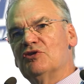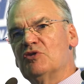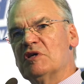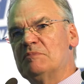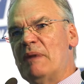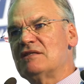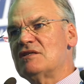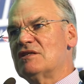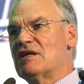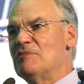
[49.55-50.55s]
To expect
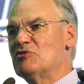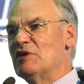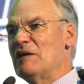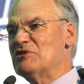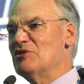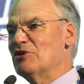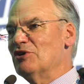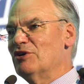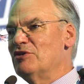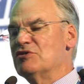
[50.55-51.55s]
us to come to an absolute
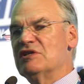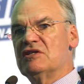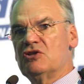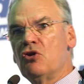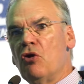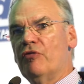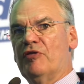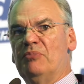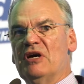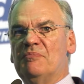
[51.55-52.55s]
conclusion is not
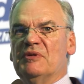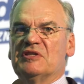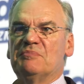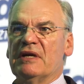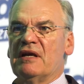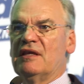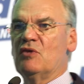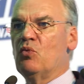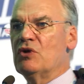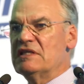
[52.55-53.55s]
the purpose, but I
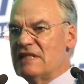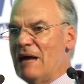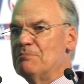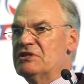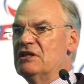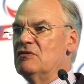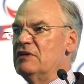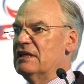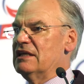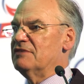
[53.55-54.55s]
think what is
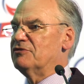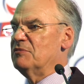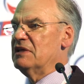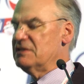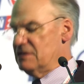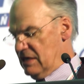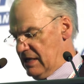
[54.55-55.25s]
absolutely clear from this